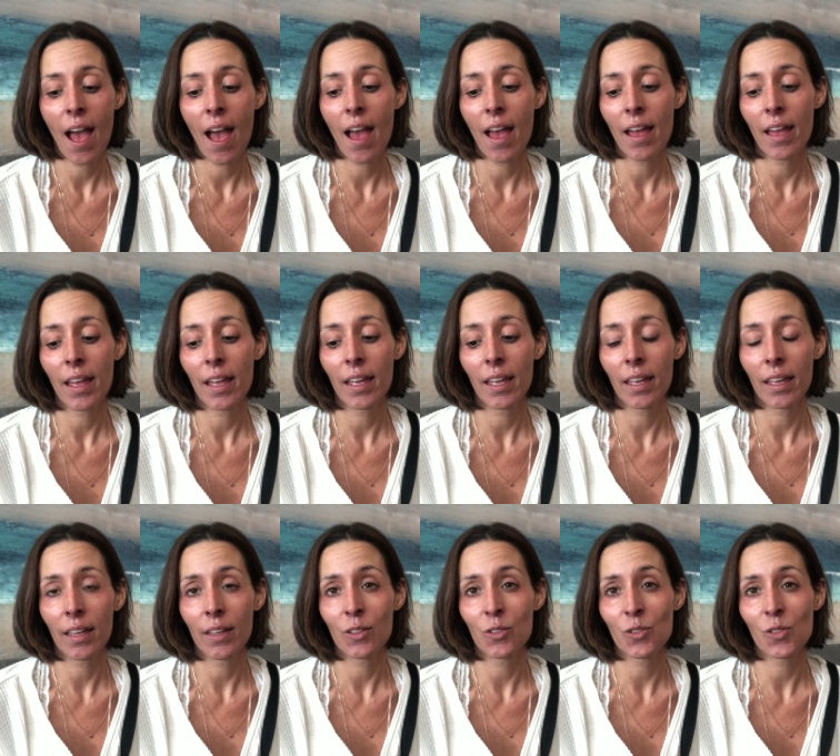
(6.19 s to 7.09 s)

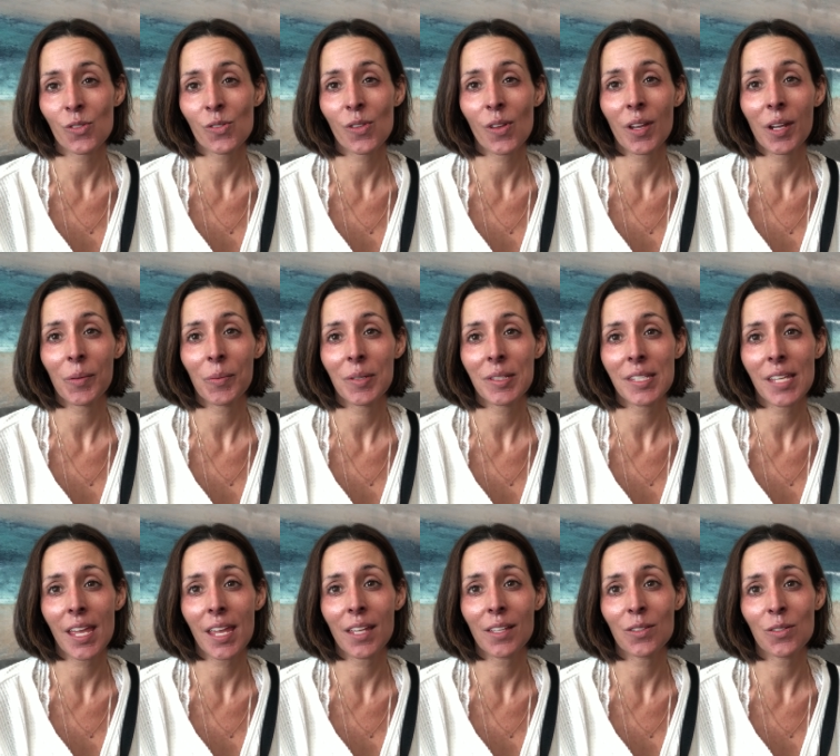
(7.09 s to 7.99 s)
I just thought I would
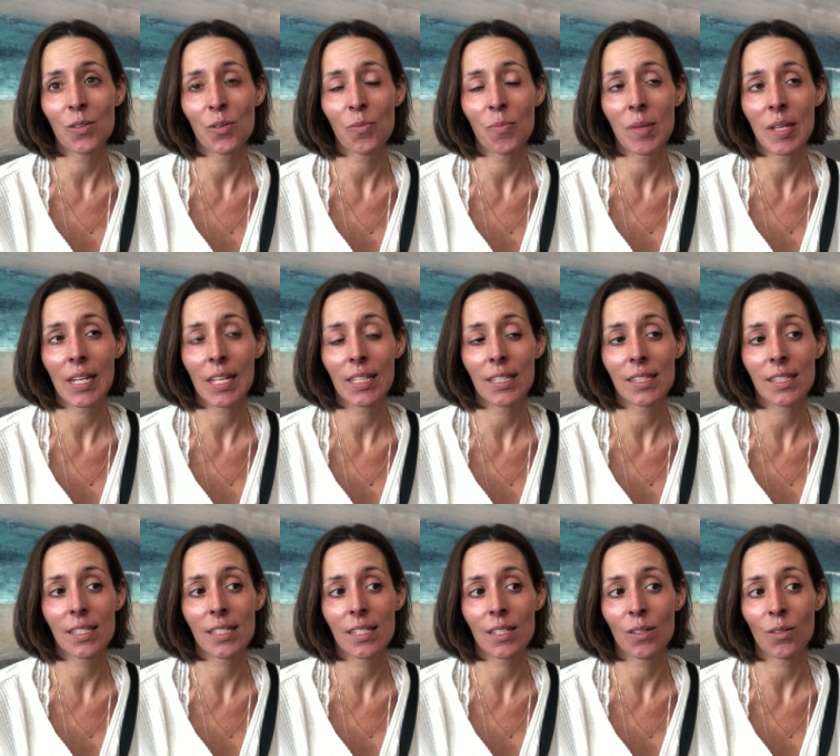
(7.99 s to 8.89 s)
take two
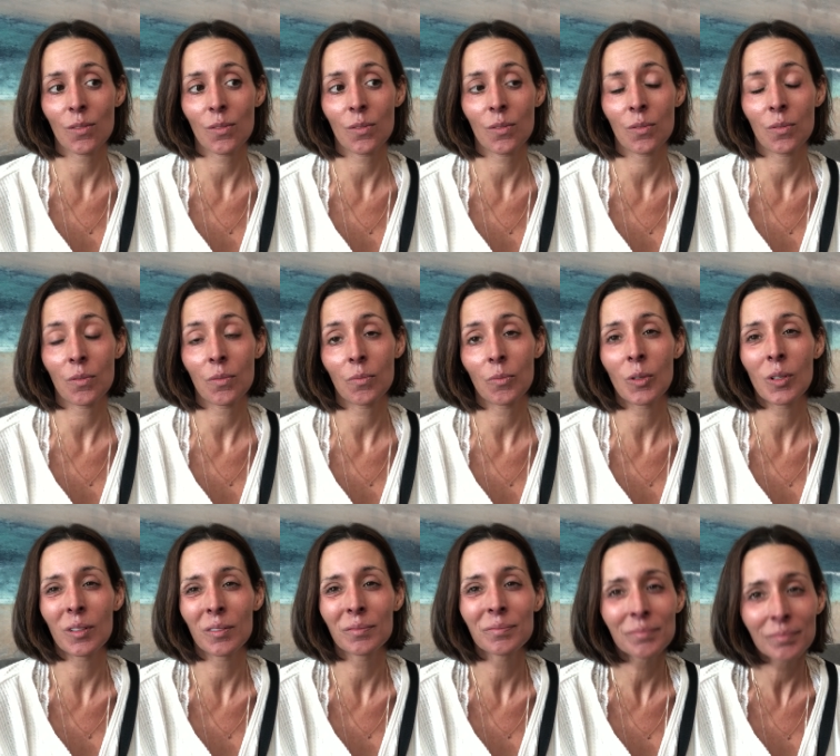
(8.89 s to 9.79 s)
minutes to,
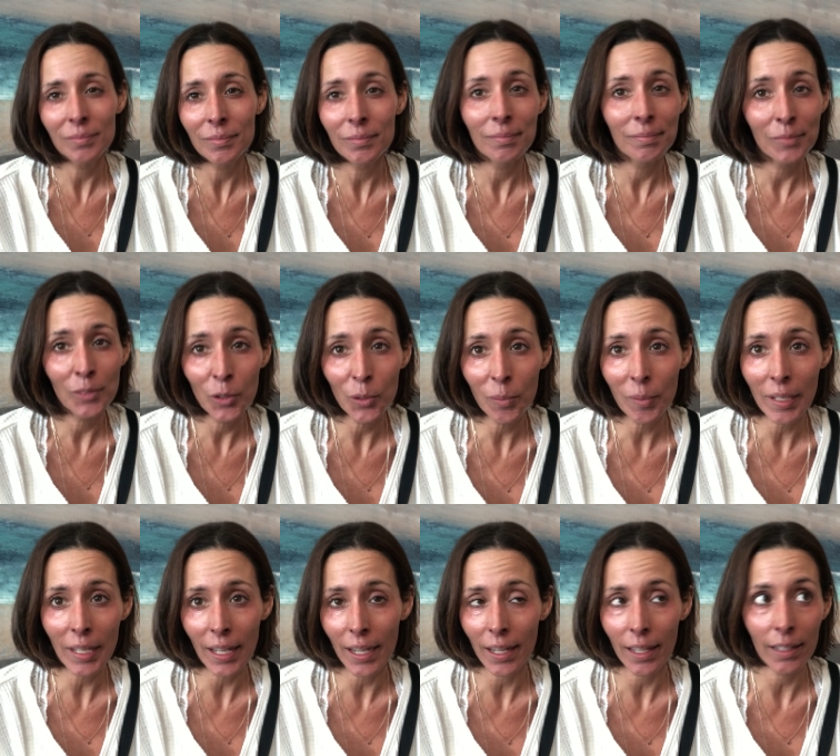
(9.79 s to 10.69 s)
well, who are we
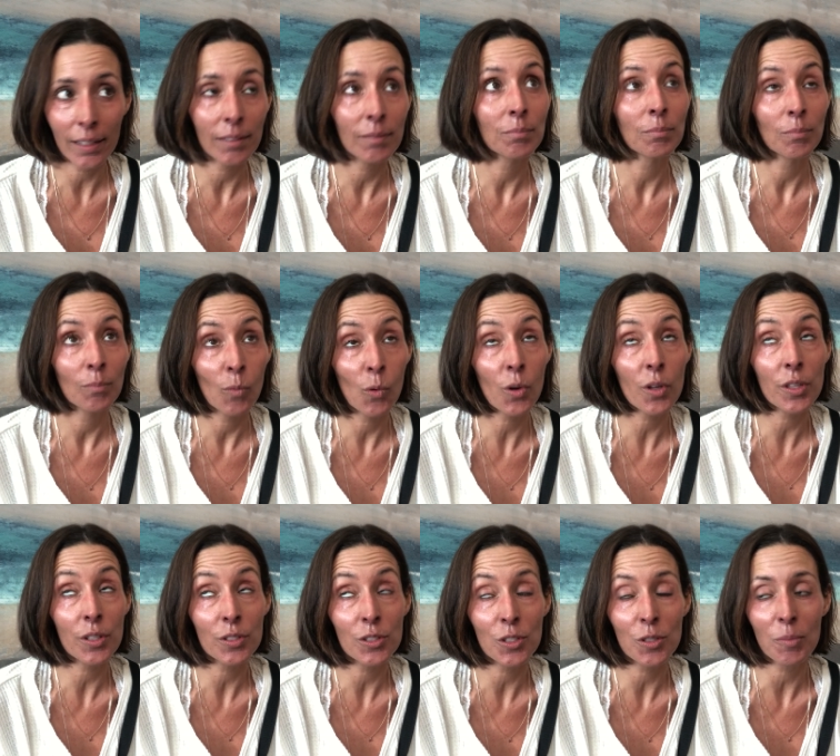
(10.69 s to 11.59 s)
kidding? More
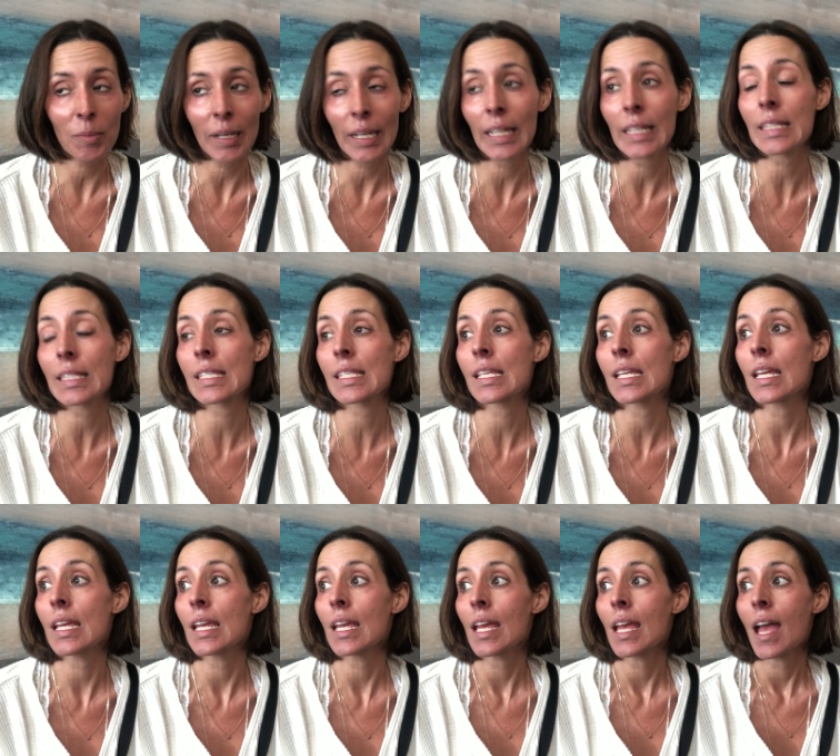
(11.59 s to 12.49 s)
than two minutes
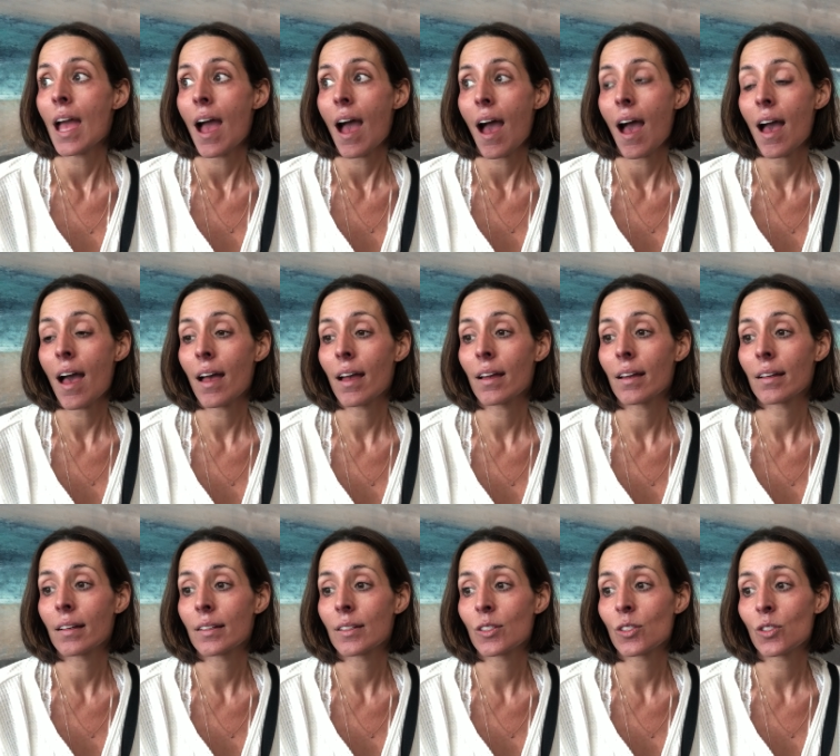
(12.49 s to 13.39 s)

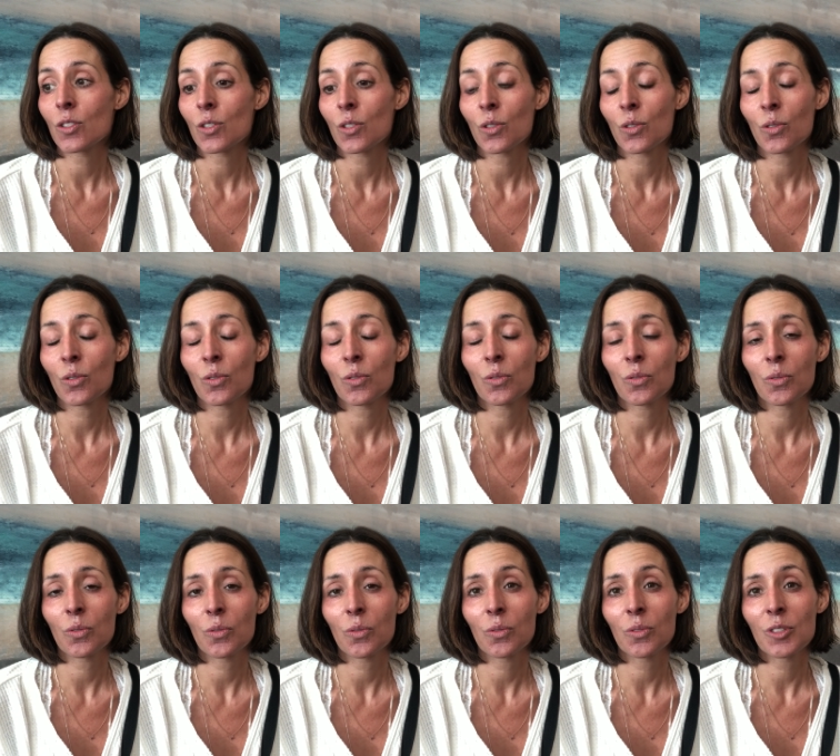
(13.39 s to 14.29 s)
uh,
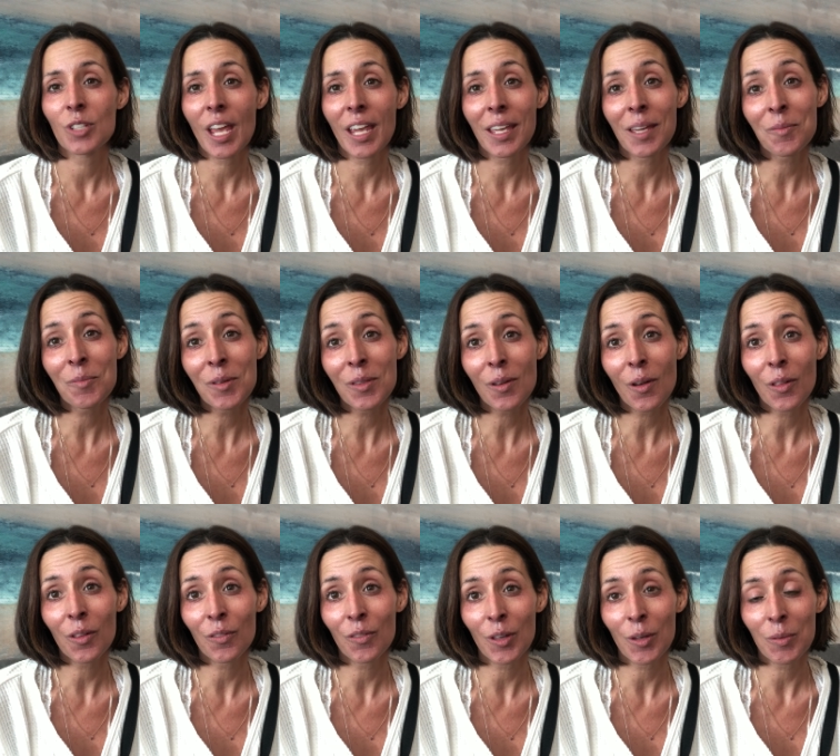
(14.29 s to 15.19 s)
to check in with
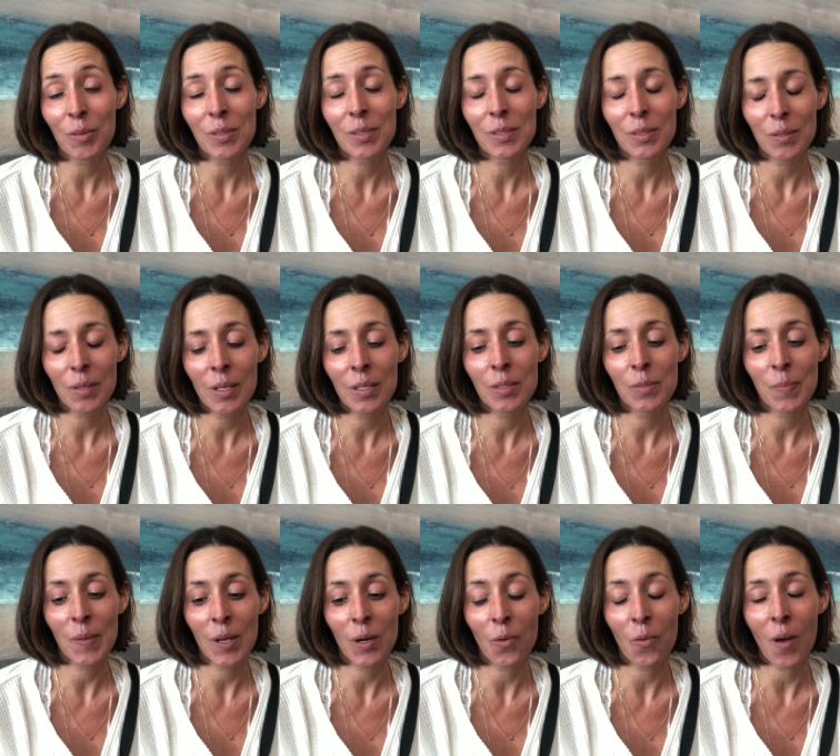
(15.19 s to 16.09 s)
all of you. It's It's
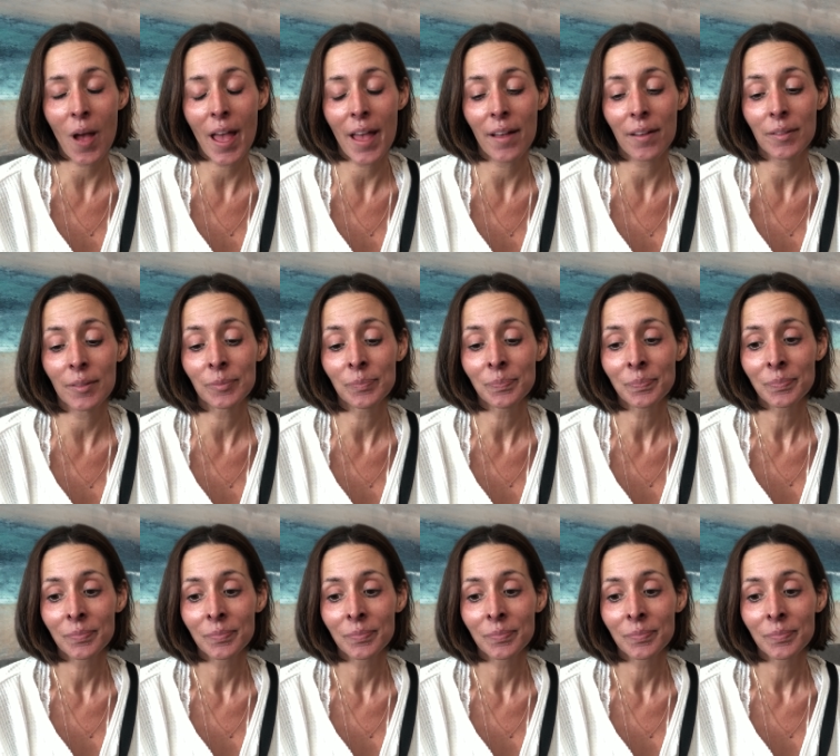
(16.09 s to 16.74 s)
been a while.